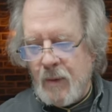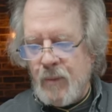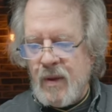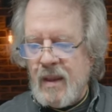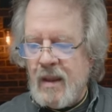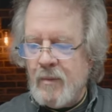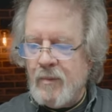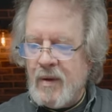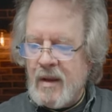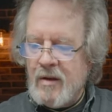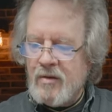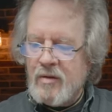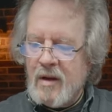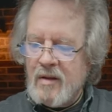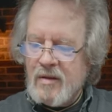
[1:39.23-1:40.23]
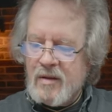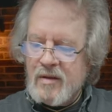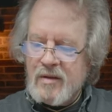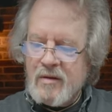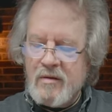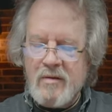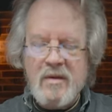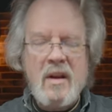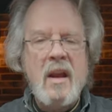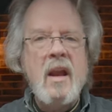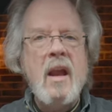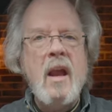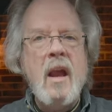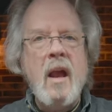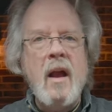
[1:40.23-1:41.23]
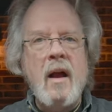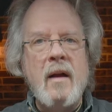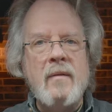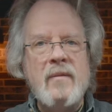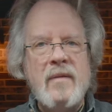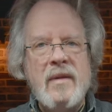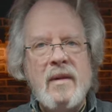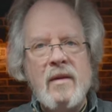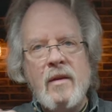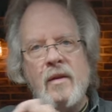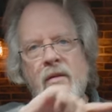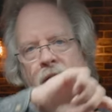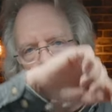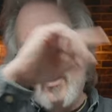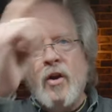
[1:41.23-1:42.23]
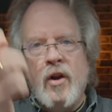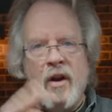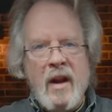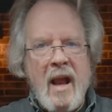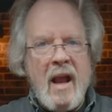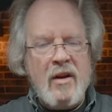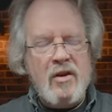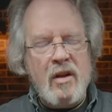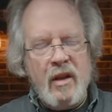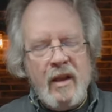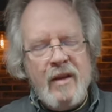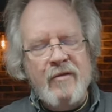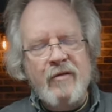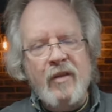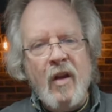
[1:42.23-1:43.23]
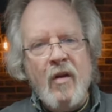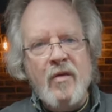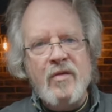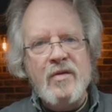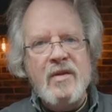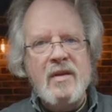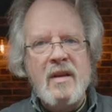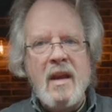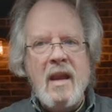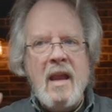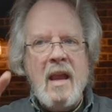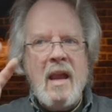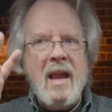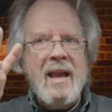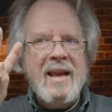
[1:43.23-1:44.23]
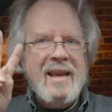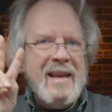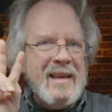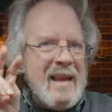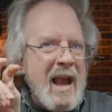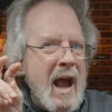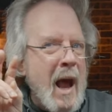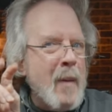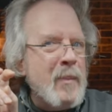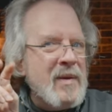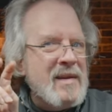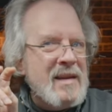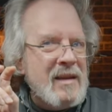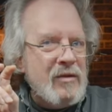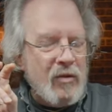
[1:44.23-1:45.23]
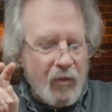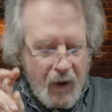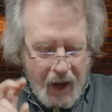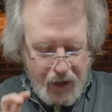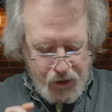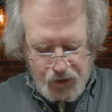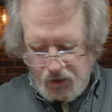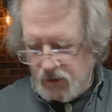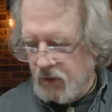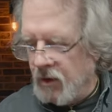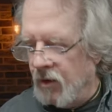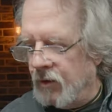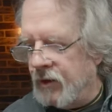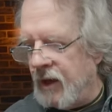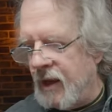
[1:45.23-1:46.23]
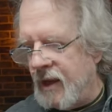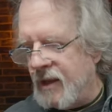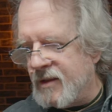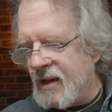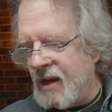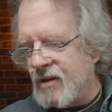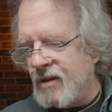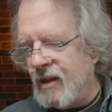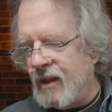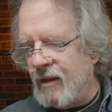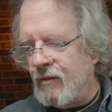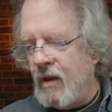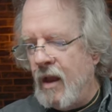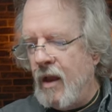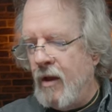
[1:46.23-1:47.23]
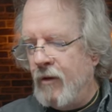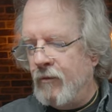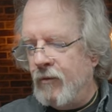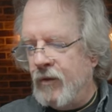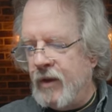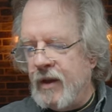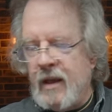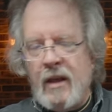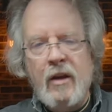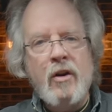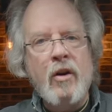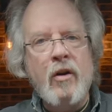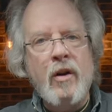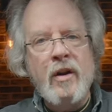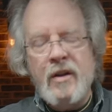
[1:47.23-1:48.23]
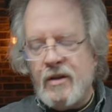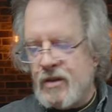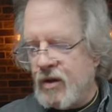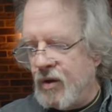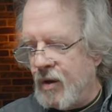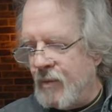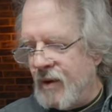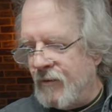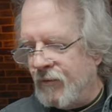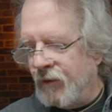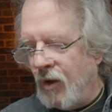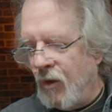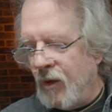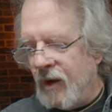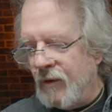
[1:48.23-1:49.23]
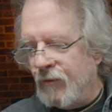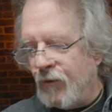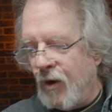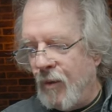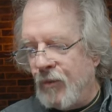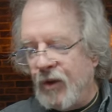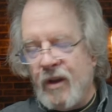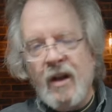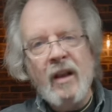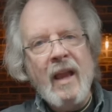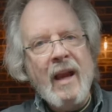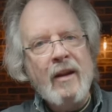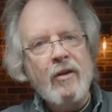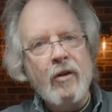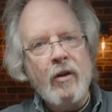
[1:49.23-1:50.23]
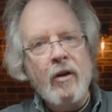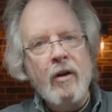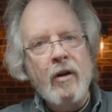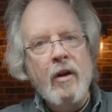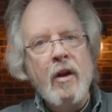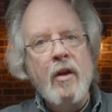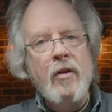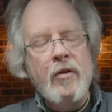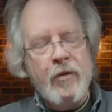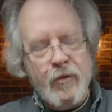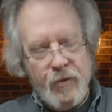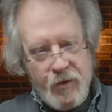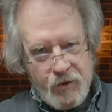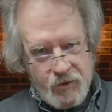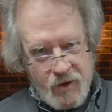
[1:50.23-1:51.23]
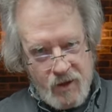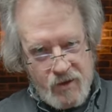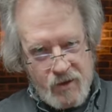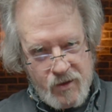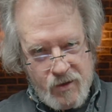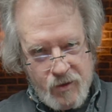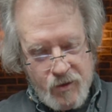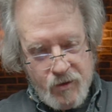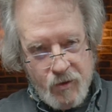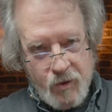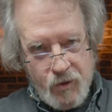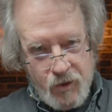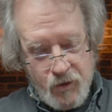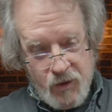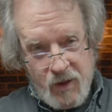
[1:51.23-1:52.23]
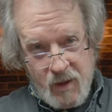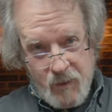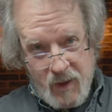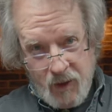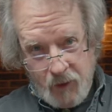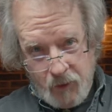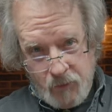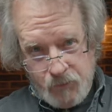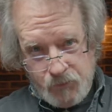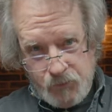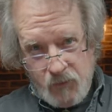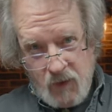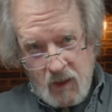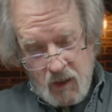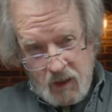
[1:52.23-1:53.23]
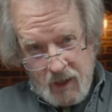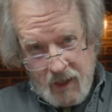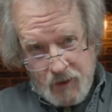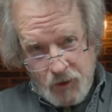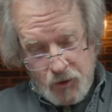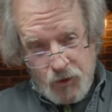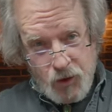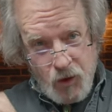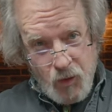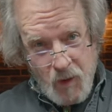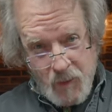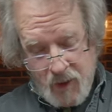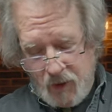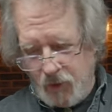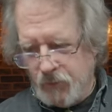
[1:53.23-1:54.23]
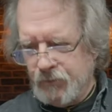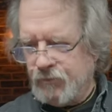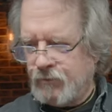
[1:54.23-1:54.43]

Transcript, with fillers: P N P transistors, the current actually flows in the opposite direction, okay? It's actually, the current is going to be flowing from the collector through the transistor to the emitter, collector to emitter.